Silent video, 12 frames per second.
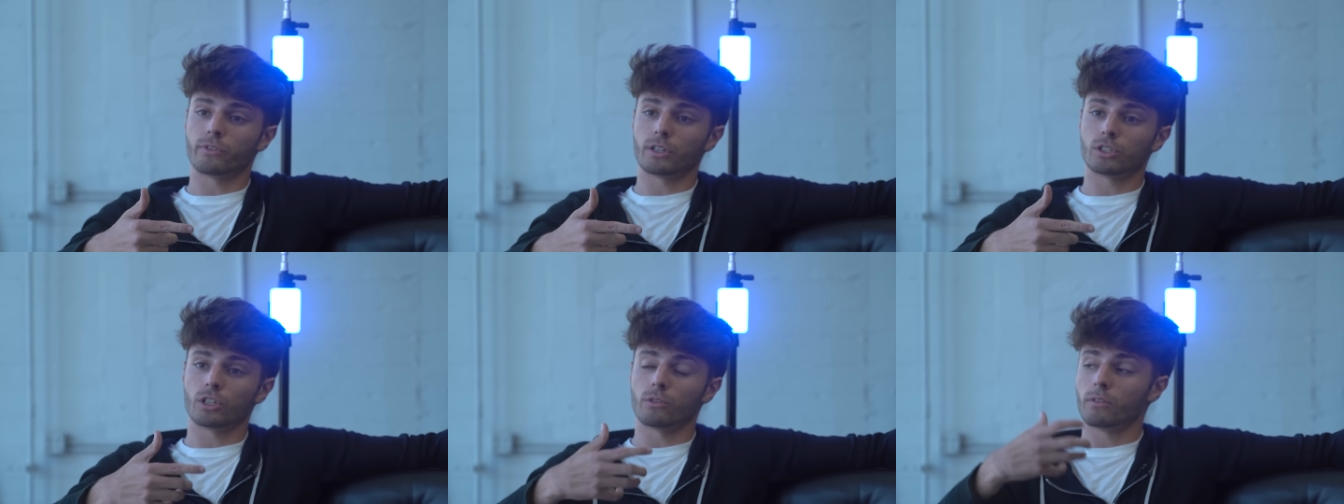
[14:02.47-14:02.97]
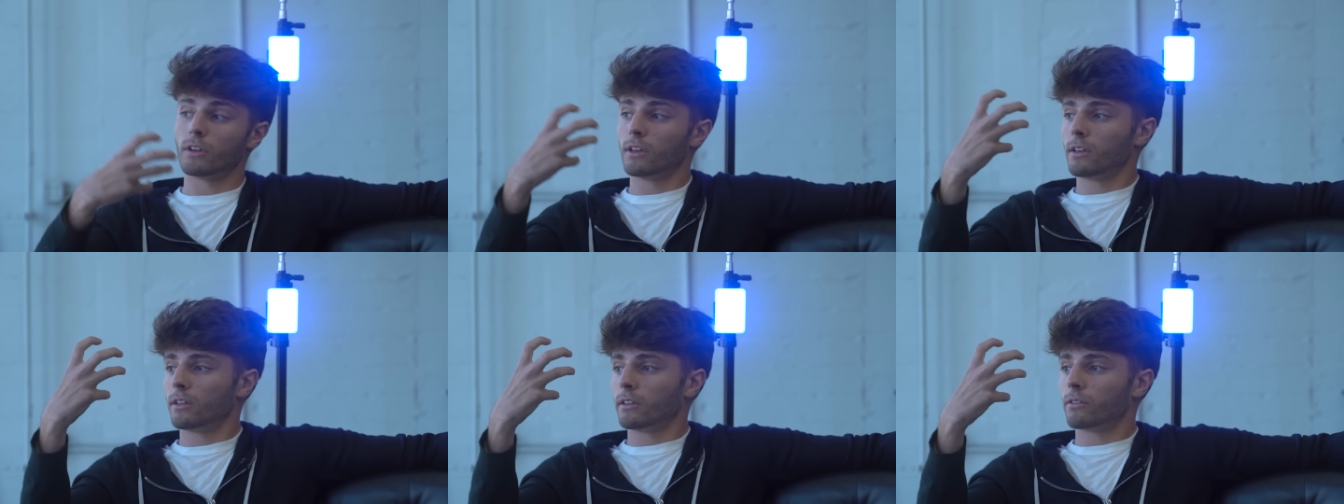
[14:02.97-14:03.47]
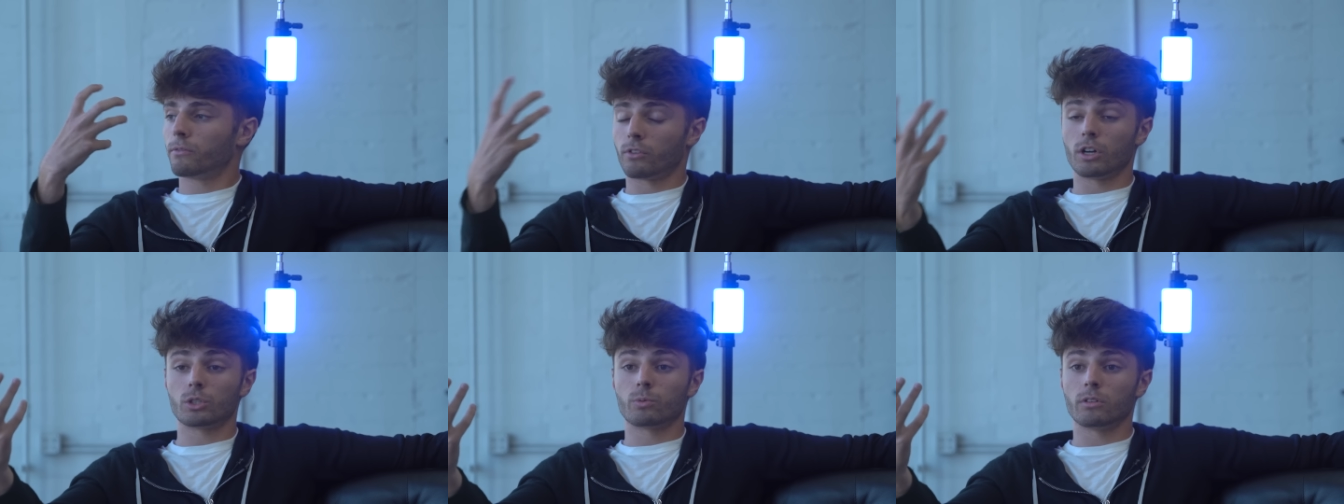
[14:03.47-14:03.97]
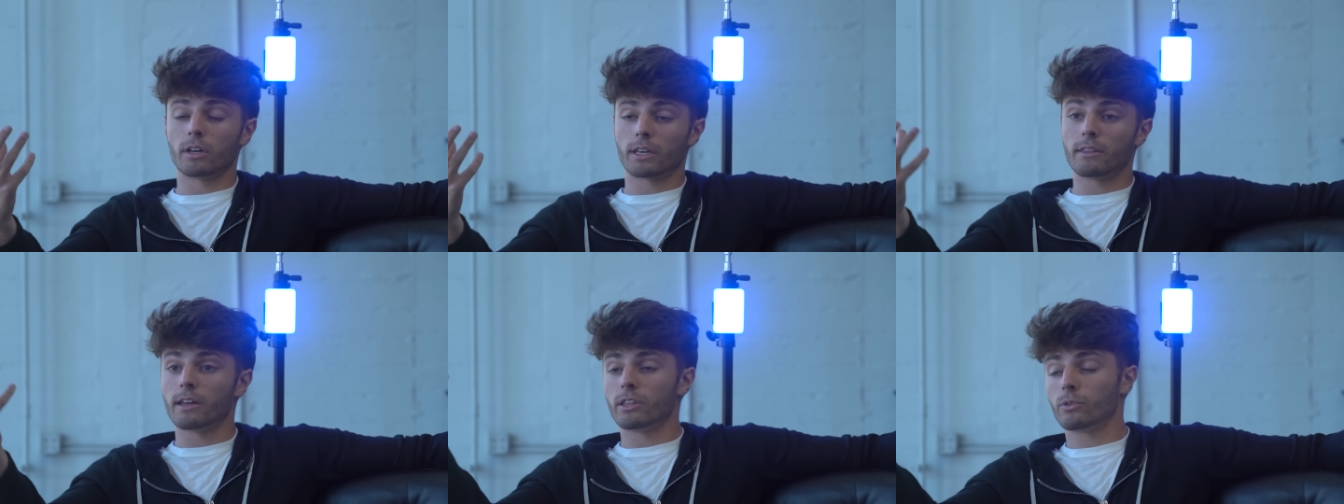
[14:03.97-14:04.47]
for it so for us we're
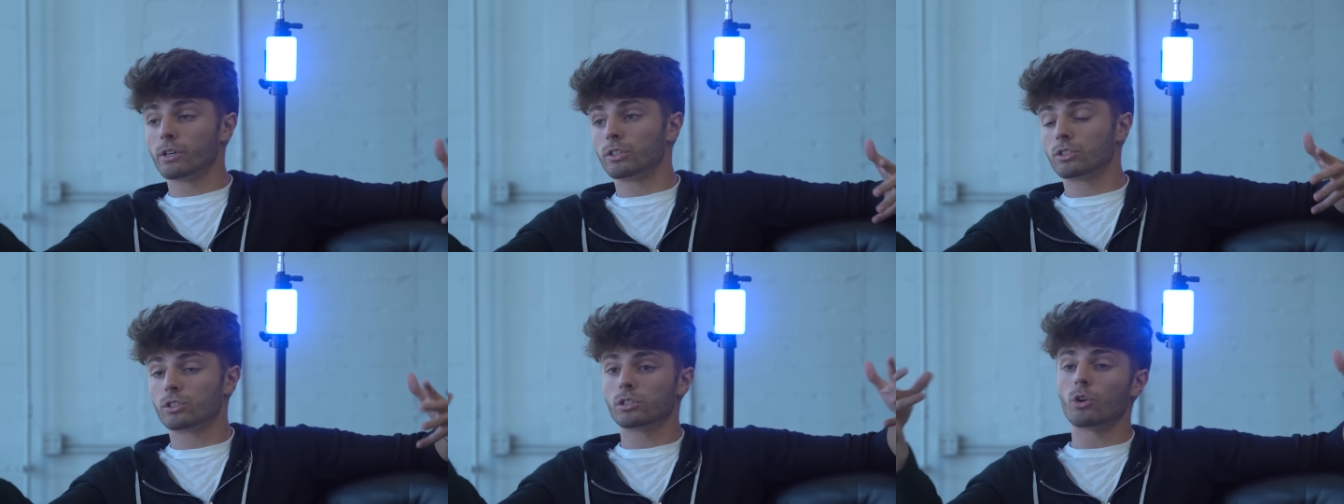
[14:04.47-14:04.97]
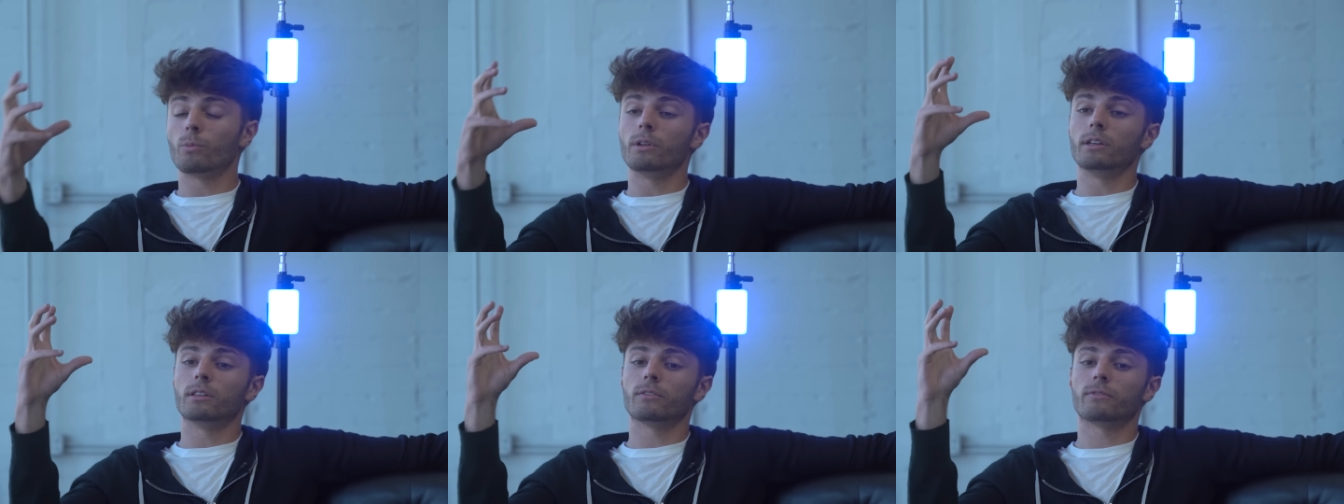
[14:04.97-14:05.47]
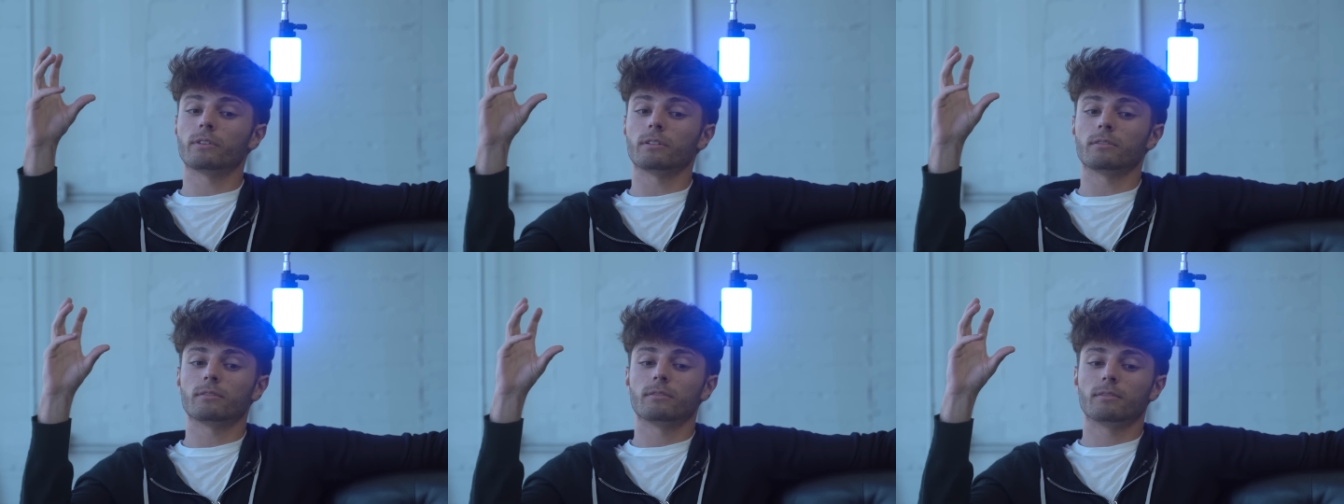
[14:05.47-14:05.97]
lucky that there is so many different